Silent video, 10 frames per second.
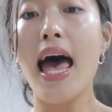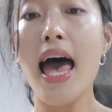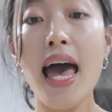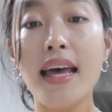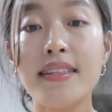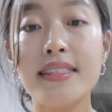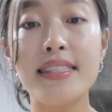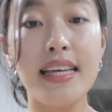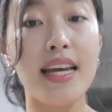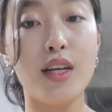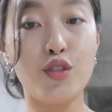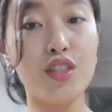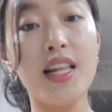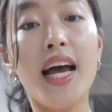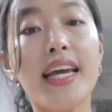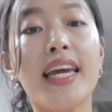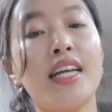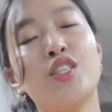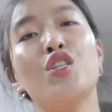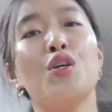and it just like
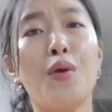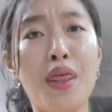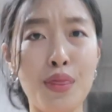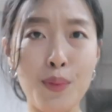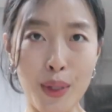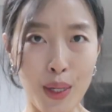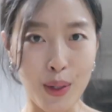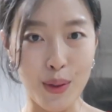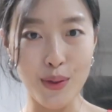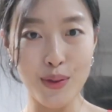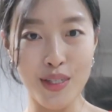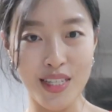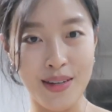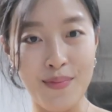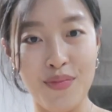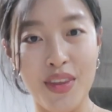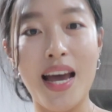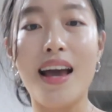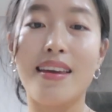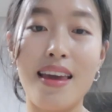gets you in the mood.
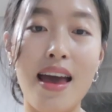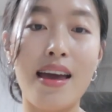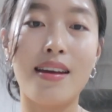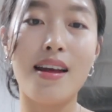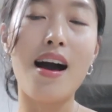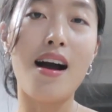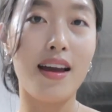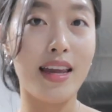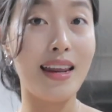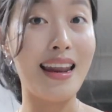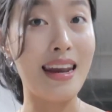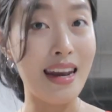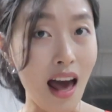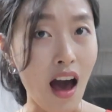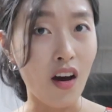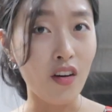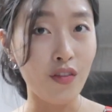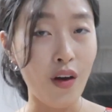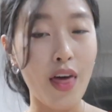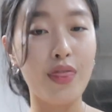Again, I love
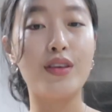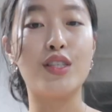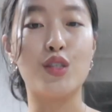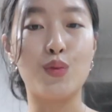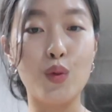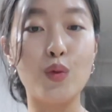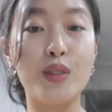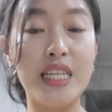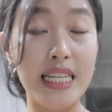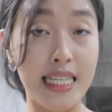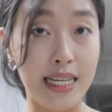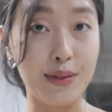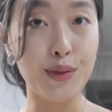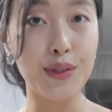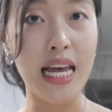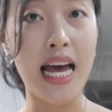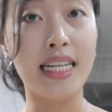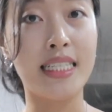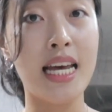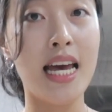the small details
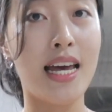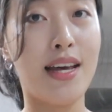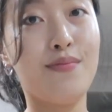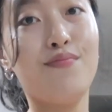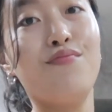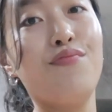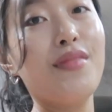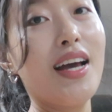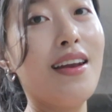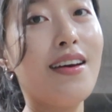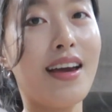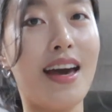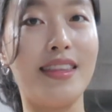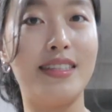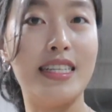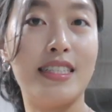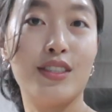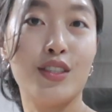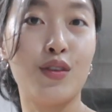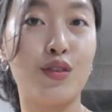and look at the
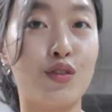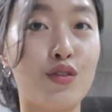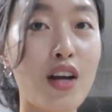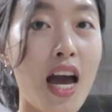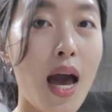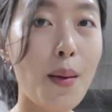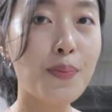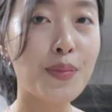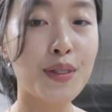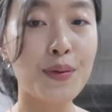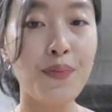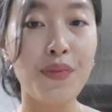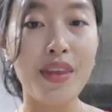details on the straps